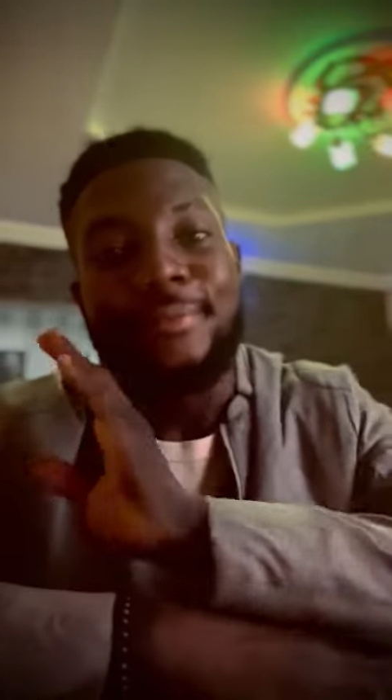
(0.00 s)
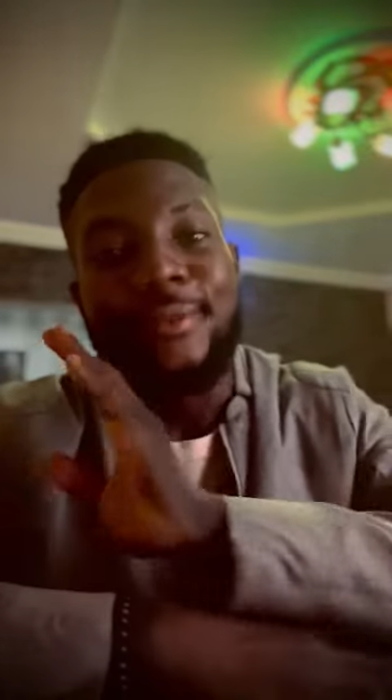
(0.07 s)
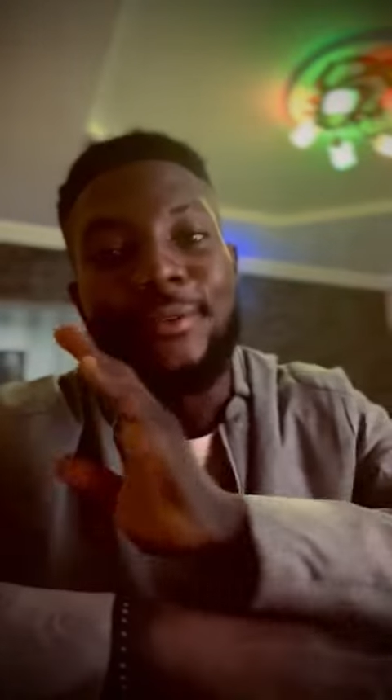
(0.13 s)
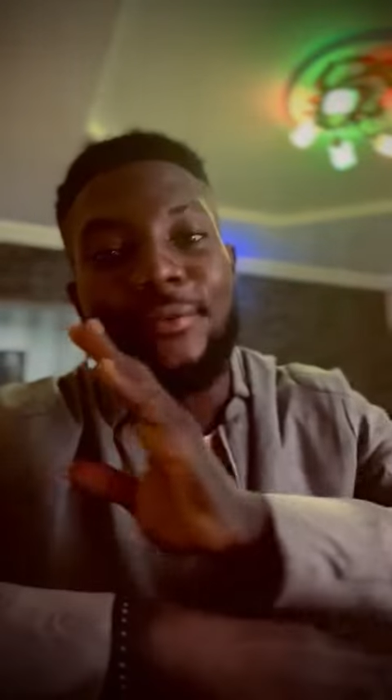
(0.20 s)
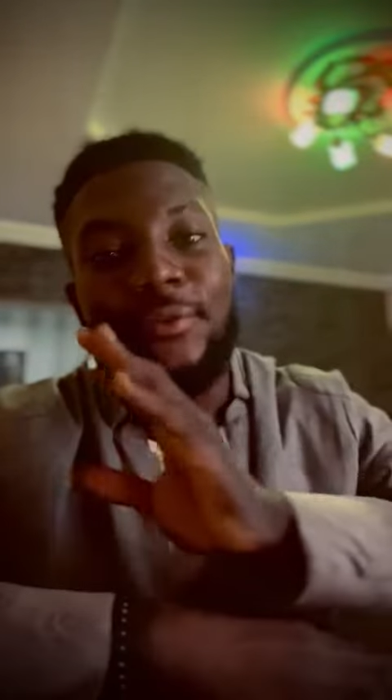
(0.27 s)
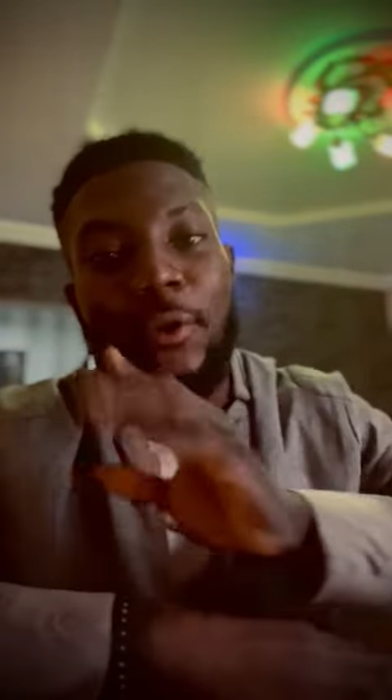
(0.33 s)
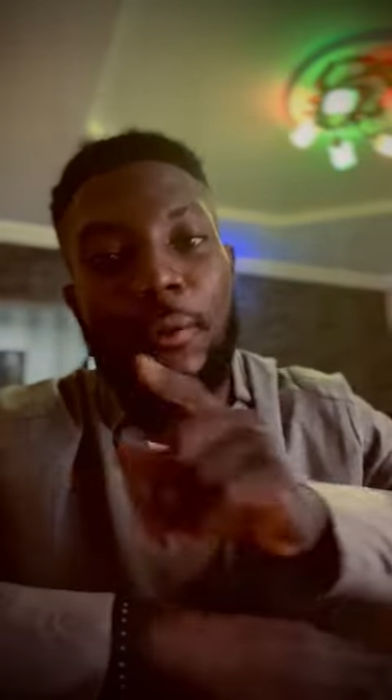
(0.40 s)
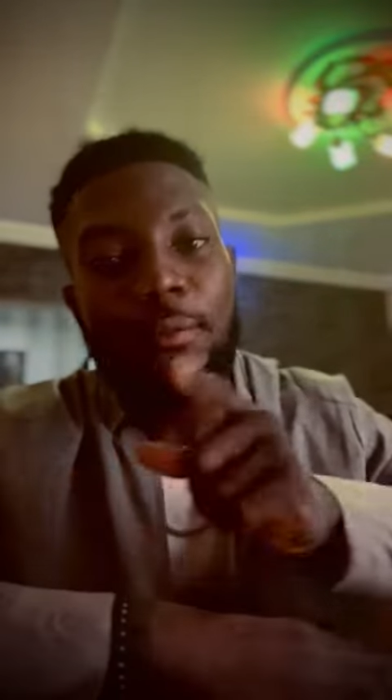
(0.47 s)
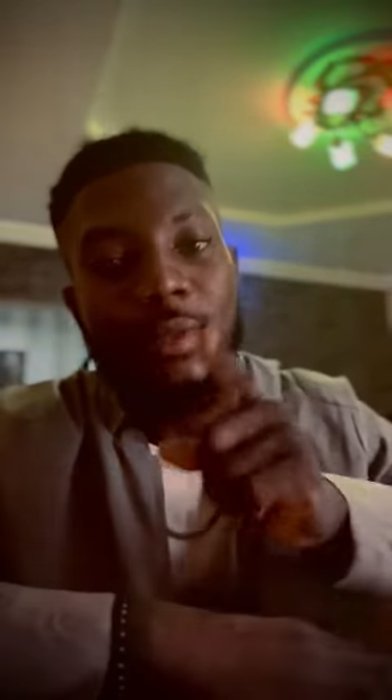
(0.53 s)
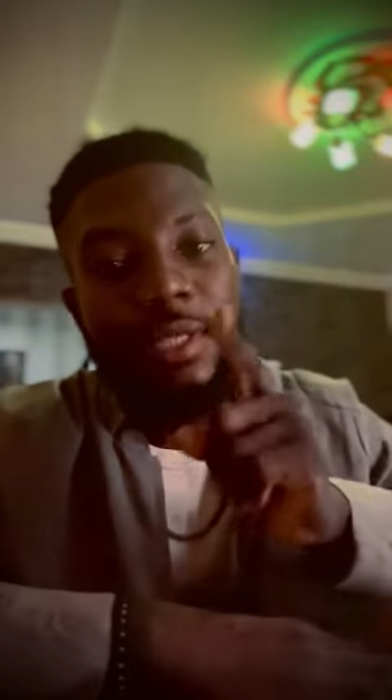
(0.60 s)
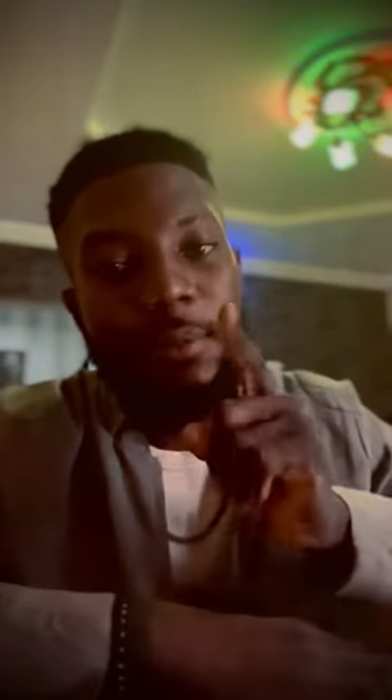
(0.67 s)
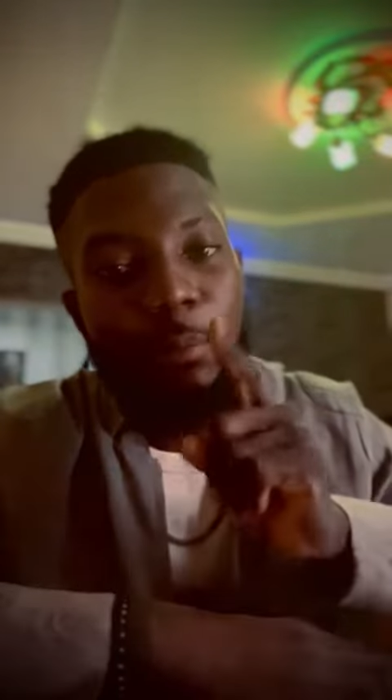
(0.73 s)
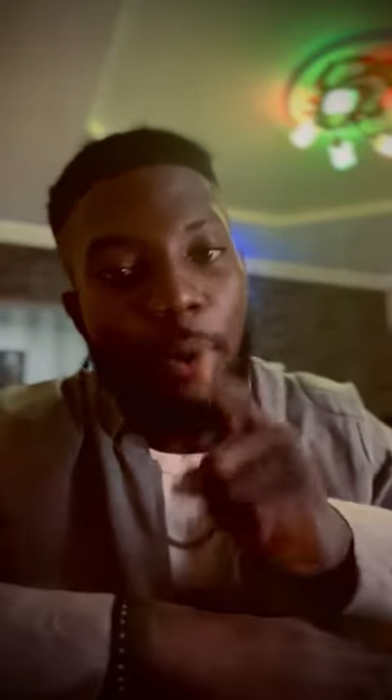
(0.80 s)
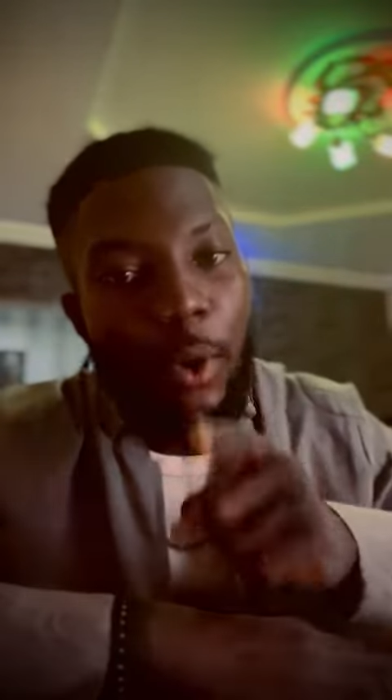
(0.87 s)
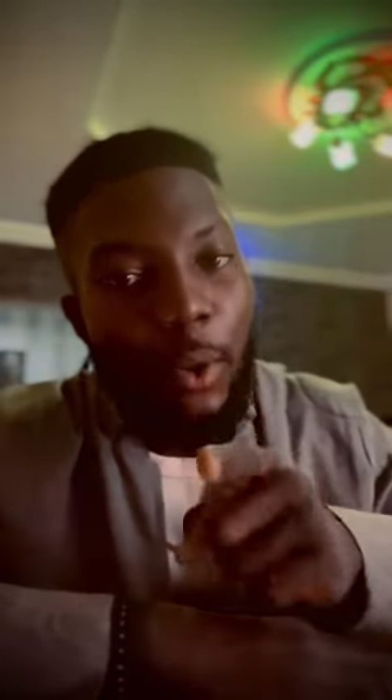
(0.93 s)
from
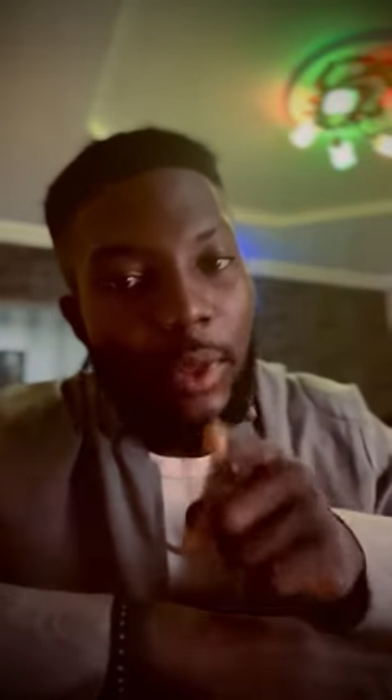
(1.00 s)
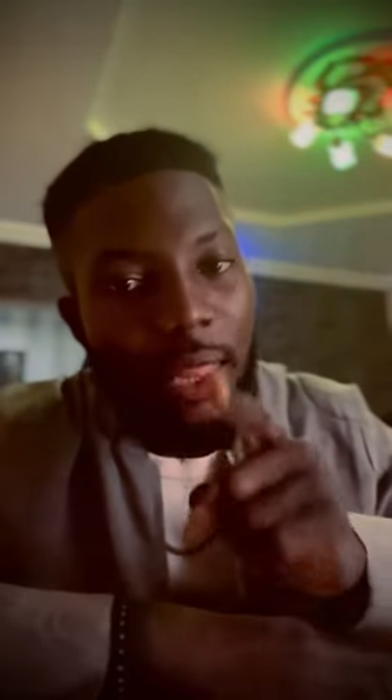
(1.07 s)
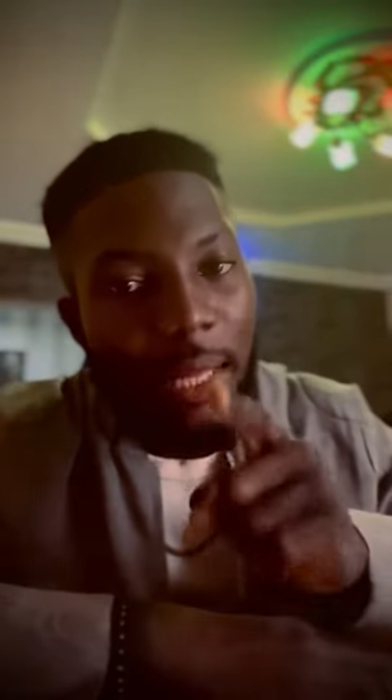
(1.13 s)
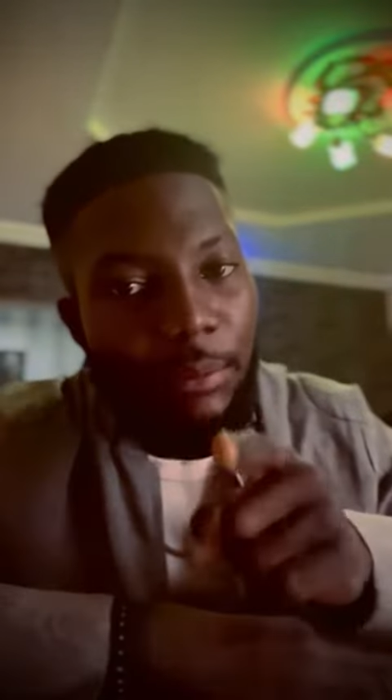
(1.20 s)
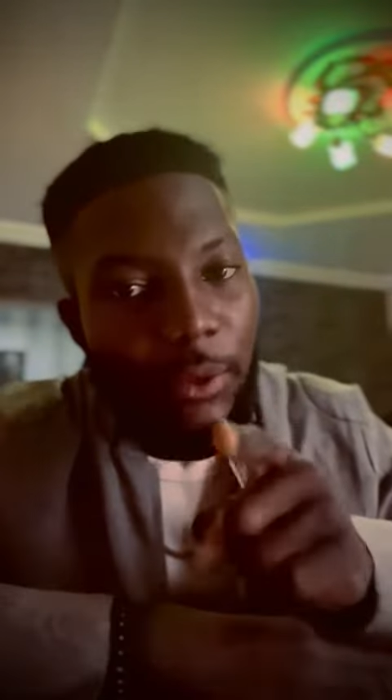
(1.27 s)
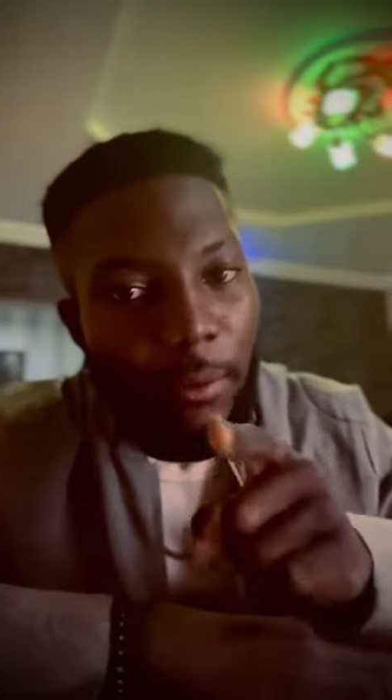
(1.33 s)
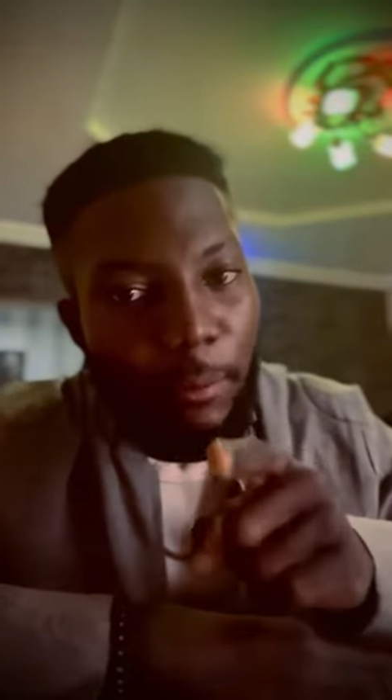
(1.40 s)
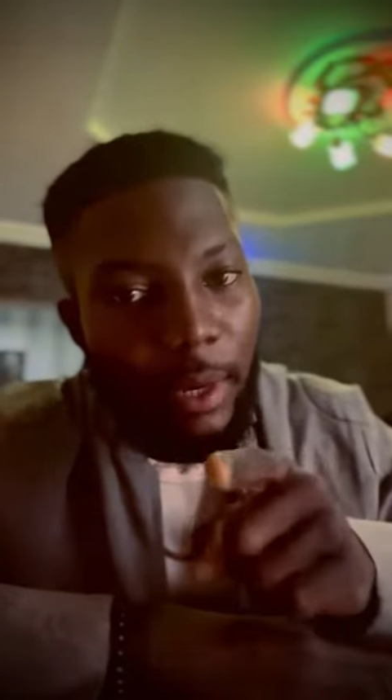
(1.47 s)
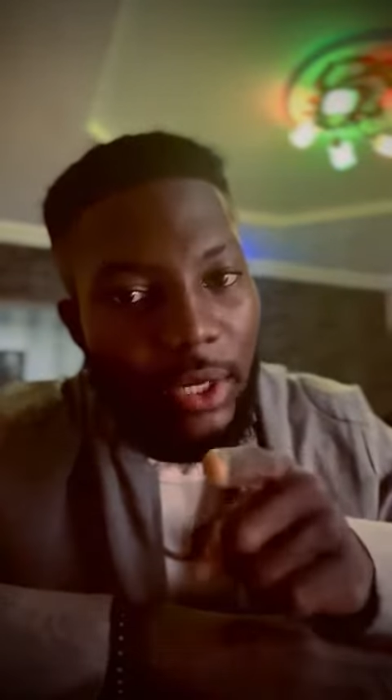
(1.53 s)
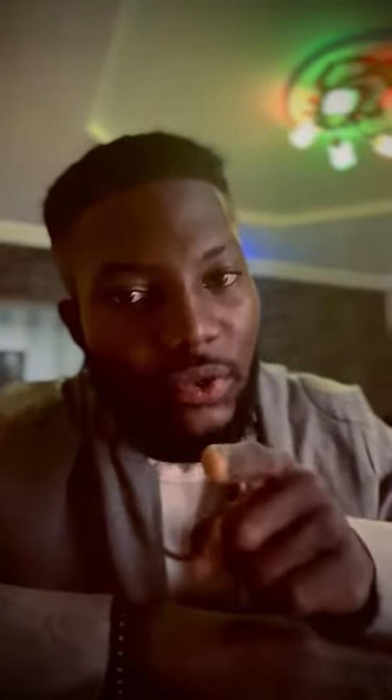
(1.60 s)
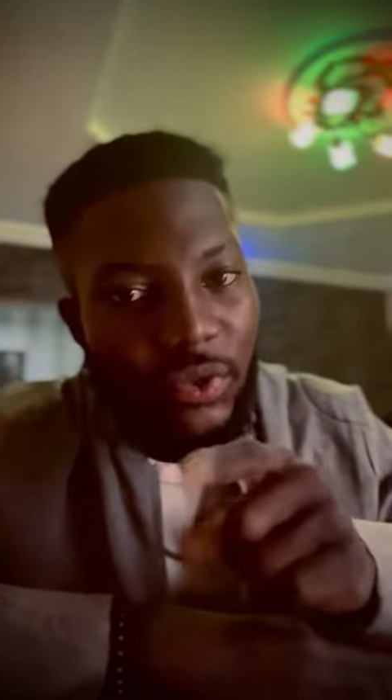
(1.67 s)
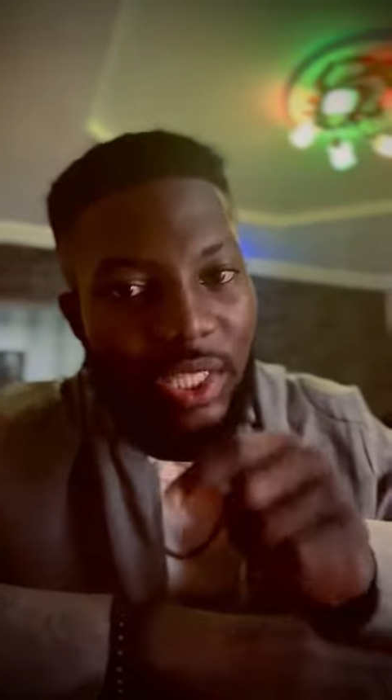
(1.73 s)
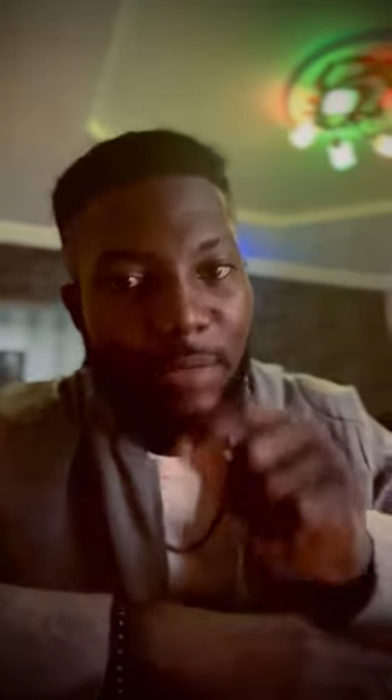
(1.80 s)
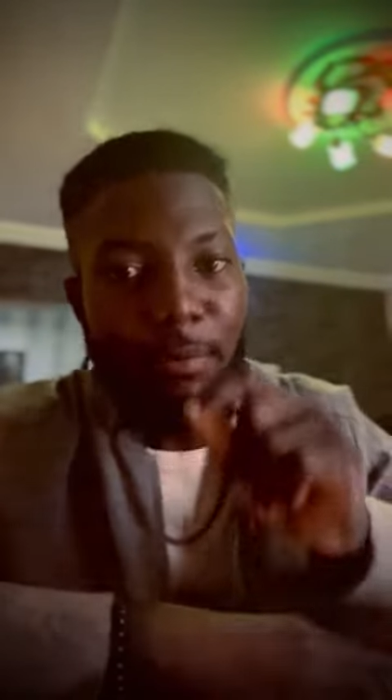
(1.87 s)
spoilt laptop batteries.